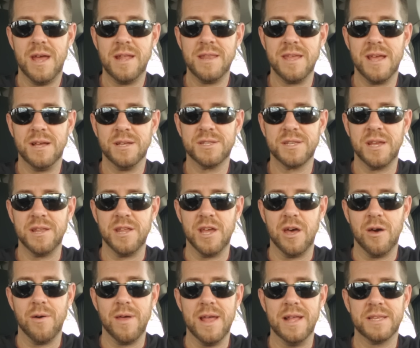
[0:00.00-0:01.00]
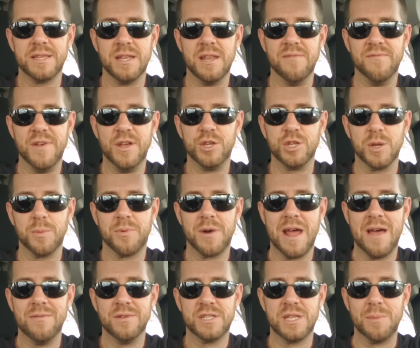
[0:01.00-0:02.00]
And yes, I know, it's an invasion of
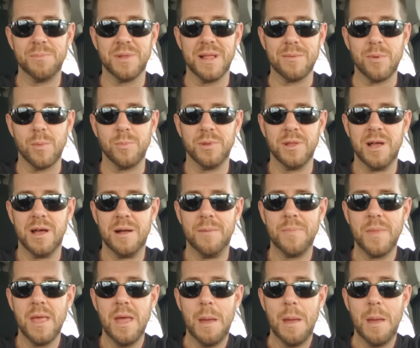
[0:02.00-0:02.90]
privacy, blah, blah, blah.